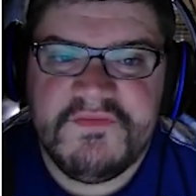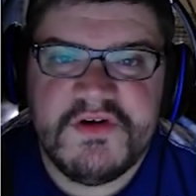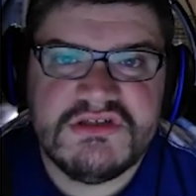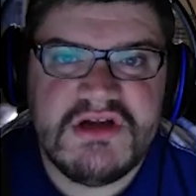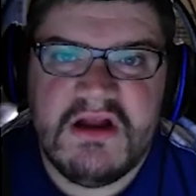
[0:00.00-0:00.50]

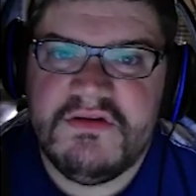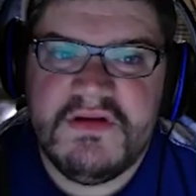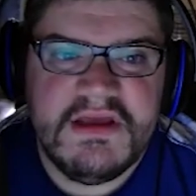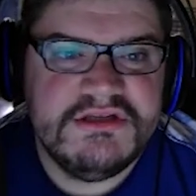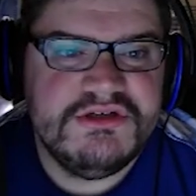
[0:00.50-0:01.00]
first round due
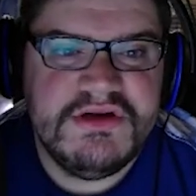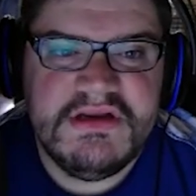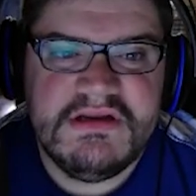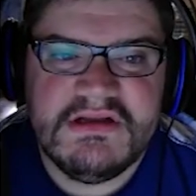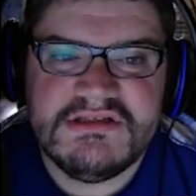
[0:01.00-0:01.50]
to
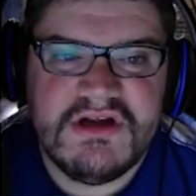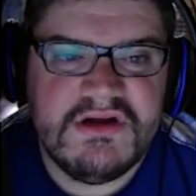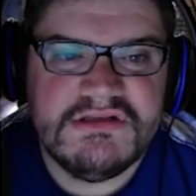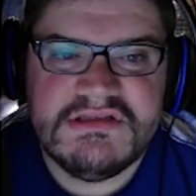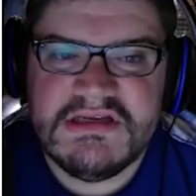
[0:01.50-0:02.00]
injury concerns.